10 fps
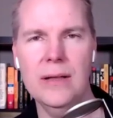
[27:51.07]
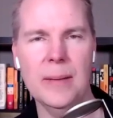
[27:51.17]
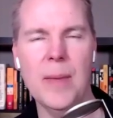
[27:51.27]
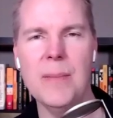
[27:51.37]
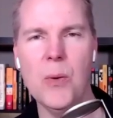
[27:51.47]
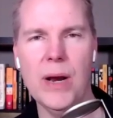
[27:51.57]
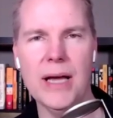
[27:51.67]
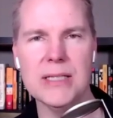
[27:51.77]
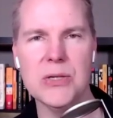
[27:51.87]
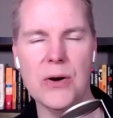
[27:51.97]
Like maybe when
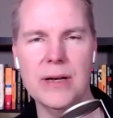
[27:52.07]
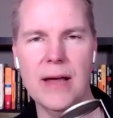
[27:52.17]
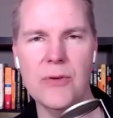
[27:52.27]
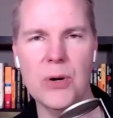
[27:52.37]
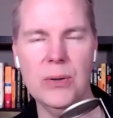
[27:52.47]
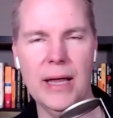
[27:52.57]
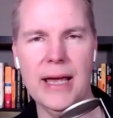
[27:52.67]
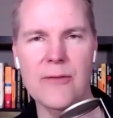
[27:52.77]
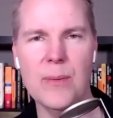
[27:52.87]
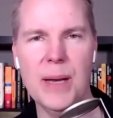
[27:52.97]
I started Evernote,
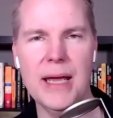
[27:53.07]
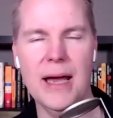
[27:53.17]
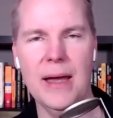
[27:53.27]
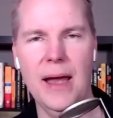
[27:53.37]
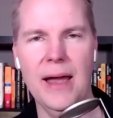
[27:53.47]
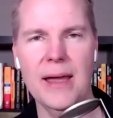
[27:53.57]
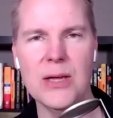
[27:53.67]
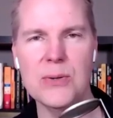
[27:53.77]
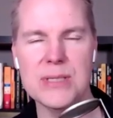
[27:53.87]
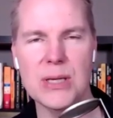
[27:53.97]
like everybody, I
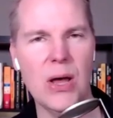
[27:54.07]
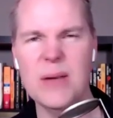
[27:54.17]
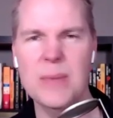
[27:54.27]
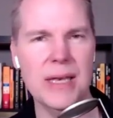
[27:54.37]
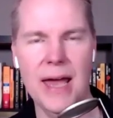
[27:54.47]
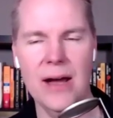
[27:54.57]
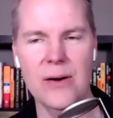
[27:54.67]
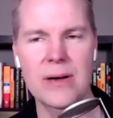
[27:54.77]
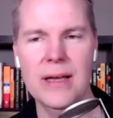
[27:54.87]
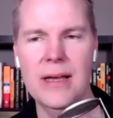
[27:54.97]
used a lot, but
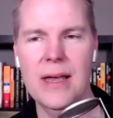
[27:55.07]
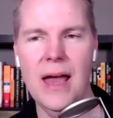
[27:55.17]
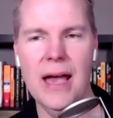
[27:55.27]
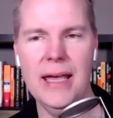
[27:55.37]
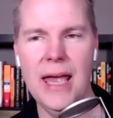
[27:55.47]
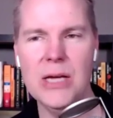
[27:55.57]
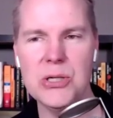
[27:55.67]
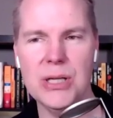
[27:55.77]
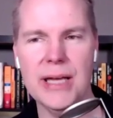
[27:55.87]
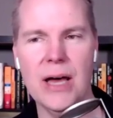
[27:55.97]
now
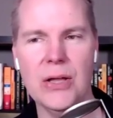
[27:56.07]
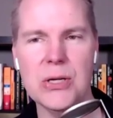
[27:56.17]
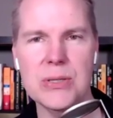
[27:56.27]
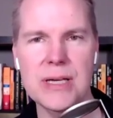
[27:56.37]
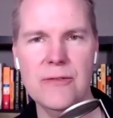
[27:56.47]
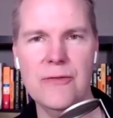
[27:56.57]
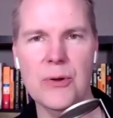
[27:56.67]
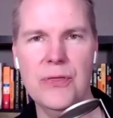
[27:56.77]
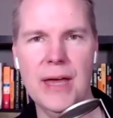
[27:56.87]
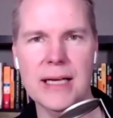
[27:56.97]
occasionally I'll use it
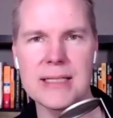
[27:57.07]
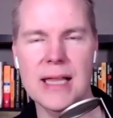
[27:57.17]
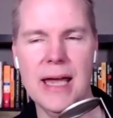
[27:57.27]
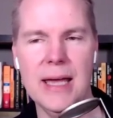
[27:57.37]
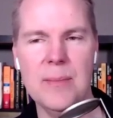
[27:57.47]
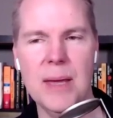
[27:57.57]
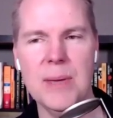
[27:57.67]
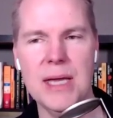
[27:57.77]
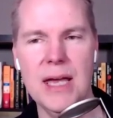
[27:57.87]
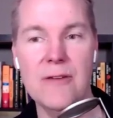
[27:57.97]
for things like
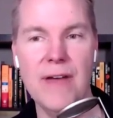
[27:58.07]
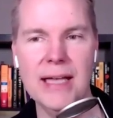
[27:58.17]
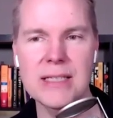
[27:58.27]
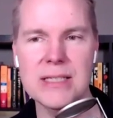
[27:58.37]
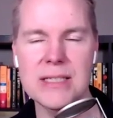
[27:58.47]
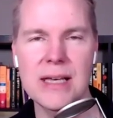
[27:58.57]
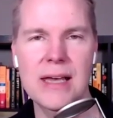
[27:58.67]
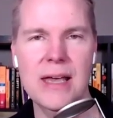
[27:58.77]
maybe events.